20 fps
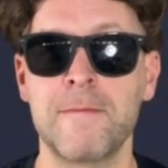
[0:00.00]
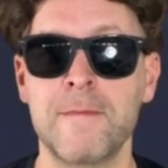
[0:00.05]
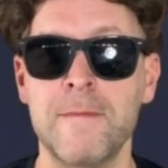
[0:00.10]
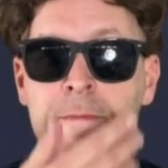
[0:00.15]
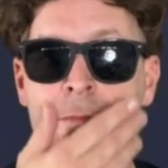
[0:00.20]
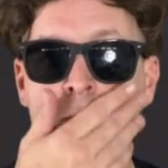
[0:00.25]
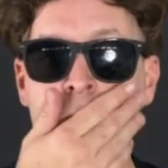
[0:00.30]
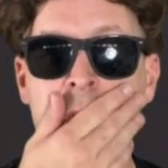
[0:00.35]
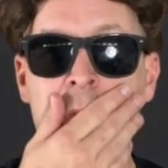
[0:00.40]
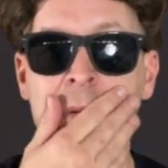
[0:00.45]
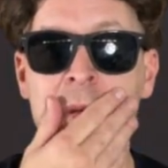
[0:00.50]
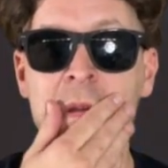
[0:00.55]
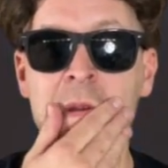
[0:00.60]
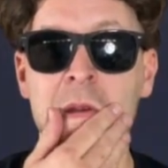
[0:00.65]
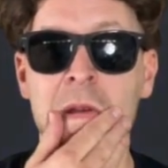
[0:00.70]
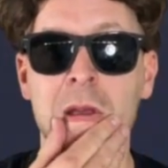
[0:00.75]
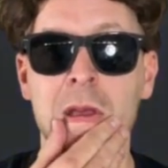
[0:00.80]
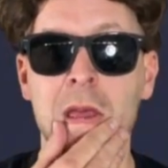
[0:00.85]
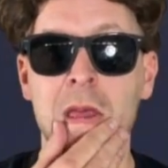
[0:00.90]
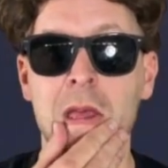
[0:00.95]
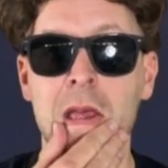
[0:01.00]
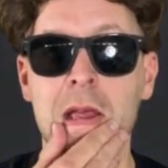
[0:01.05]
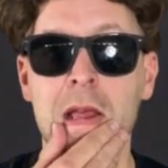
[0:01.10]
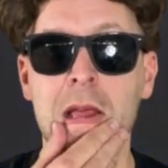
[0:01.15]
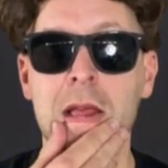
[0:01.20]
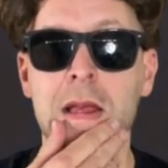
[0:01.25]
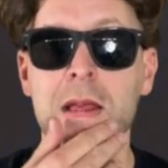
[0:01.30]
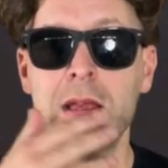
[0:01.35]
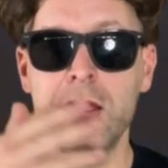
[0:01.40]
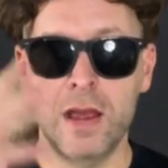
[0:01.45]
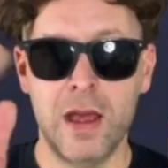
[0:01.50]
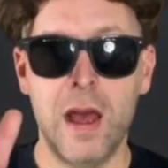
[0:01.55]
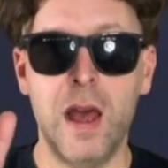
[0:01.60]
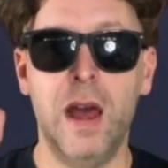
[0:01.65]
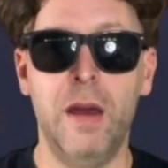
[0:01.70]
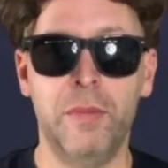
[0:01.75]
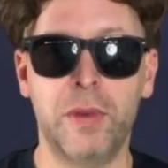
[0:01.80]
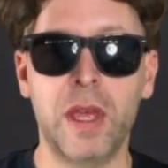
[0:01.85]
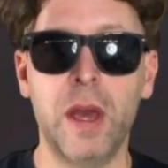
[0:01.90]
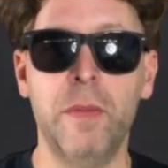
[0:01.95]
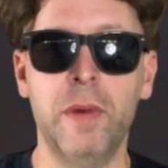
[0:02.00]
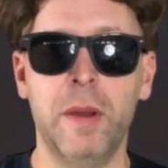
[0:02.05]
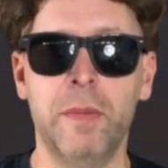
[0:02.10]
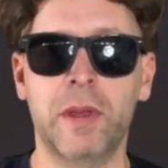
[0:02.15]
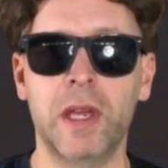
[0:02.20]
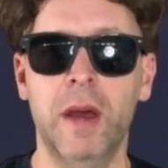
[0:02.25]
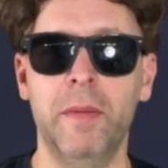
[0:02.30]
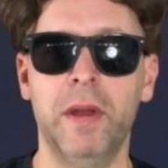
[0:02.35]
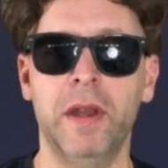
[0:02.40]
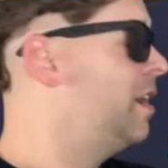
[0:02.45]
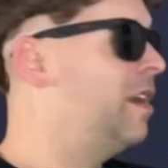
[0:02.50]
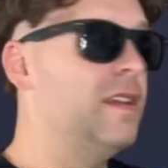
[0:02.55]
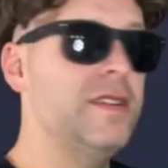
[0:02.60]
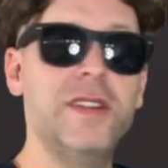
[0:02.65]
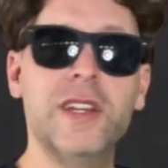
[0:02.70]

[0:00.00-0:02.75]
That car with your hands up. Uh, I'm coming, I'm coming.